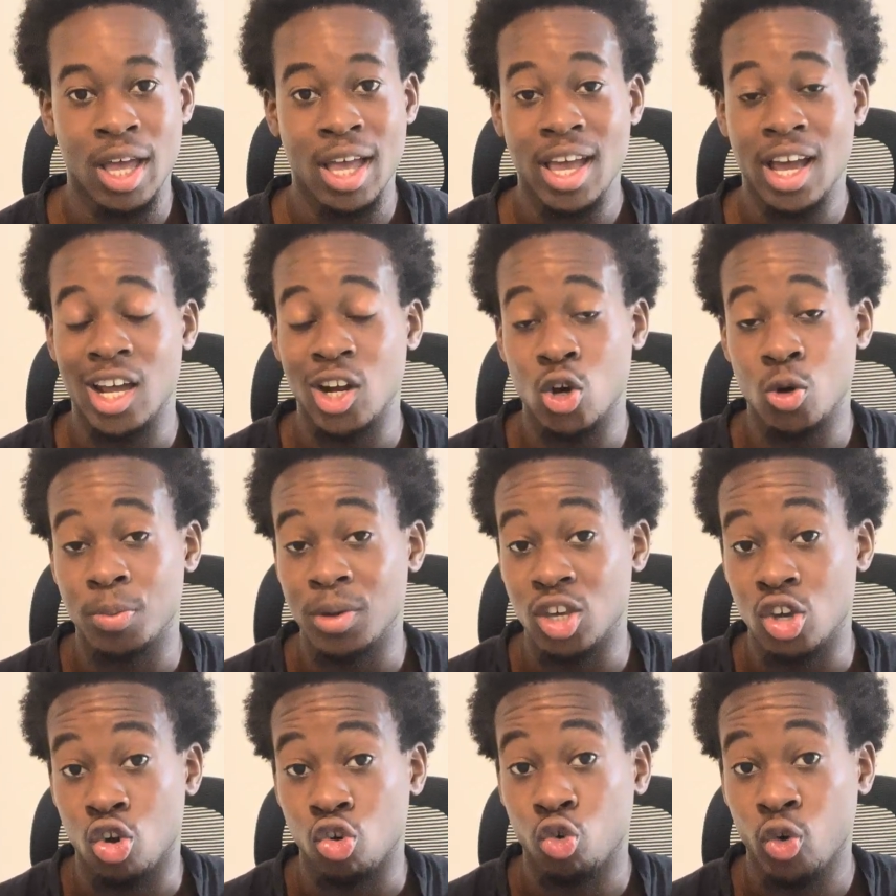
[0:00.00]
And it'll be
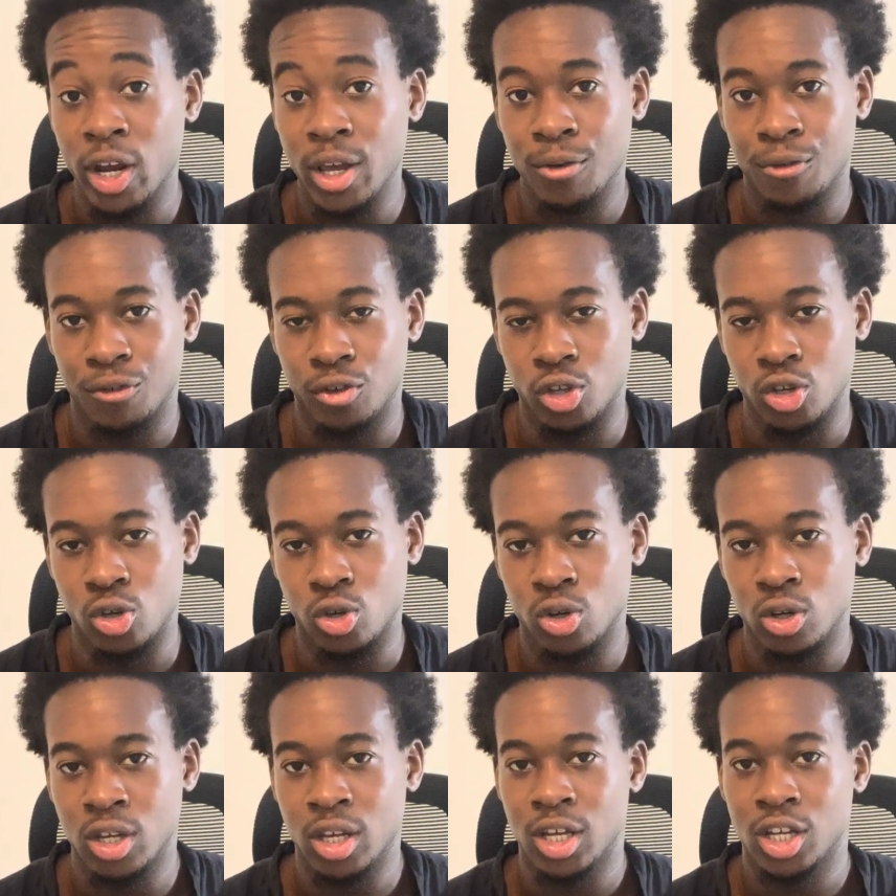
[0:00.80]
great for you
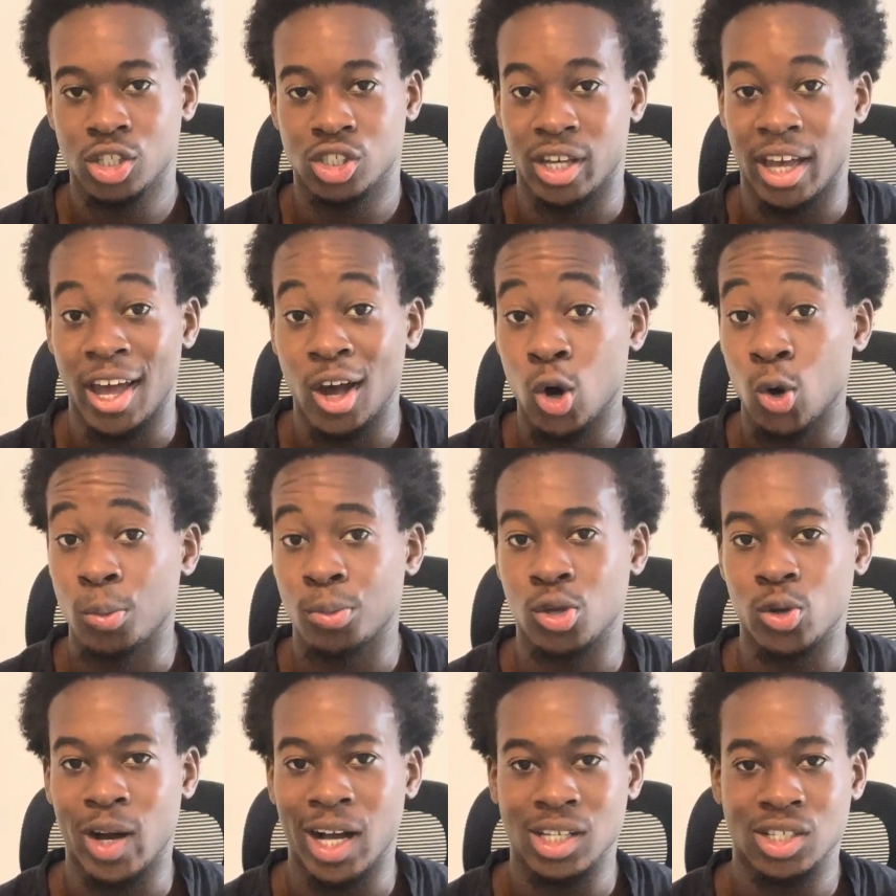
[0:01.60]
to help
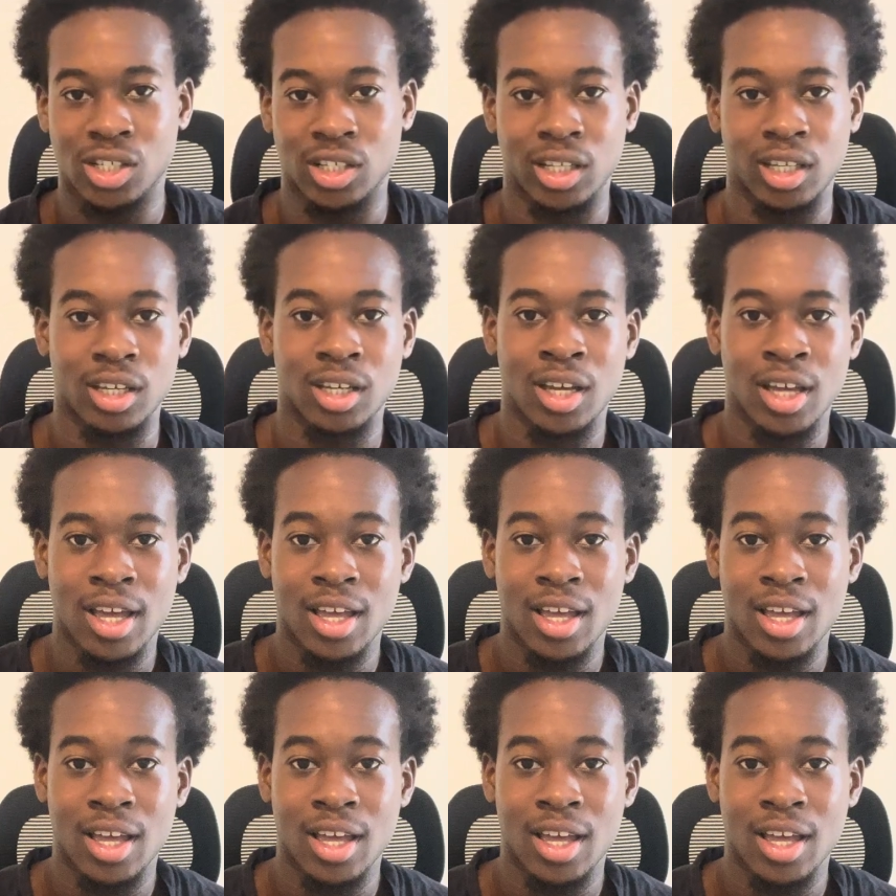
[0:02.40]
you actually